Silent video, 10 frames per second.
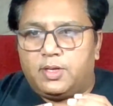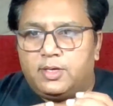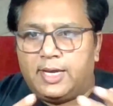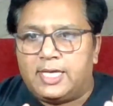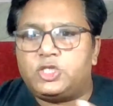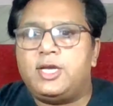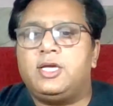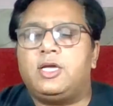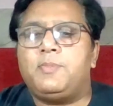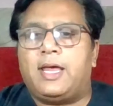national
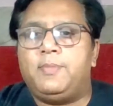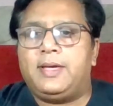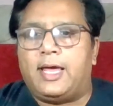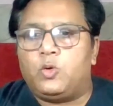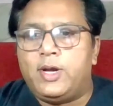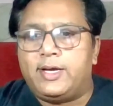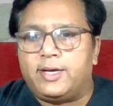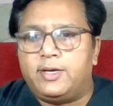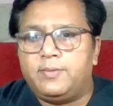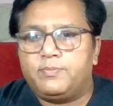income can be
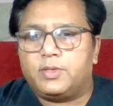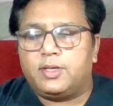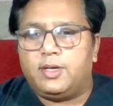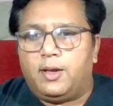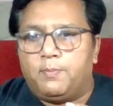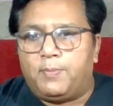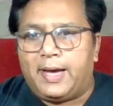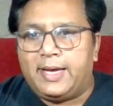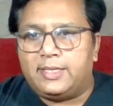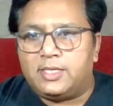calculated
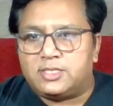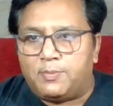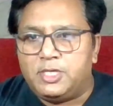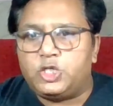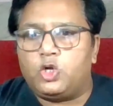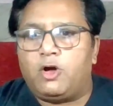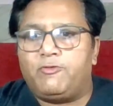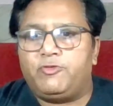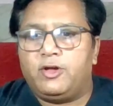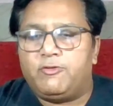by the summation
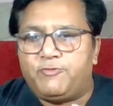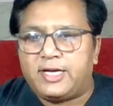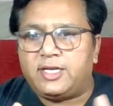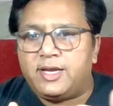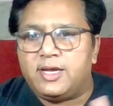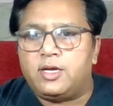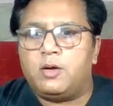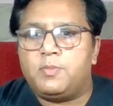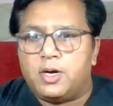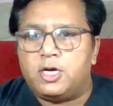of factor
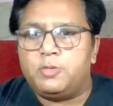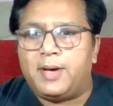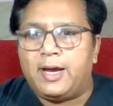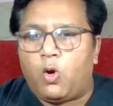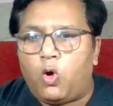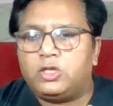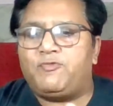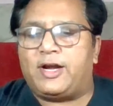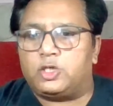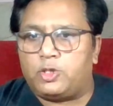income earned by all the
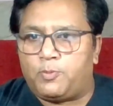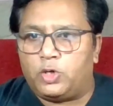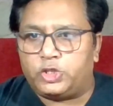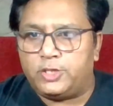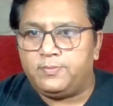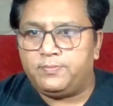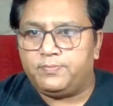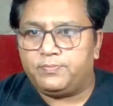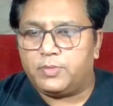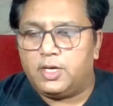factors of production
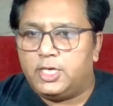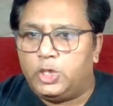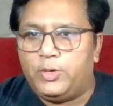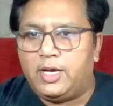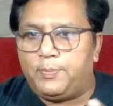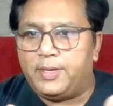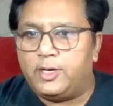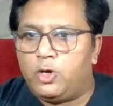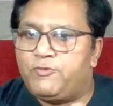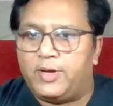during a
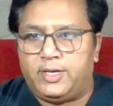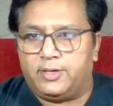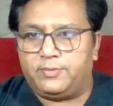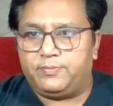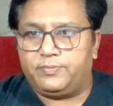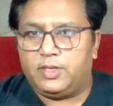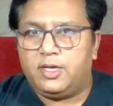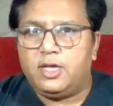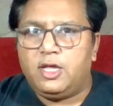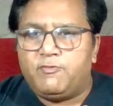period of 1 year.
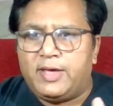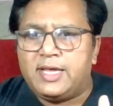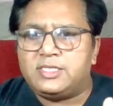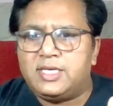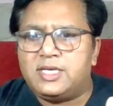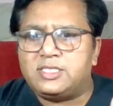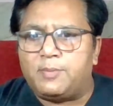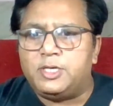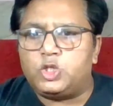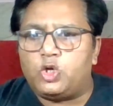When I say
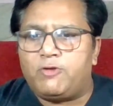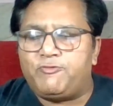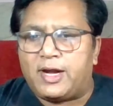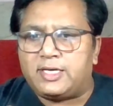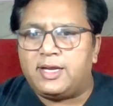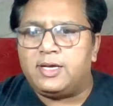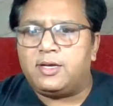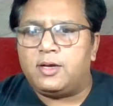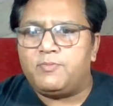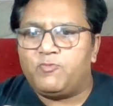summation of factor income,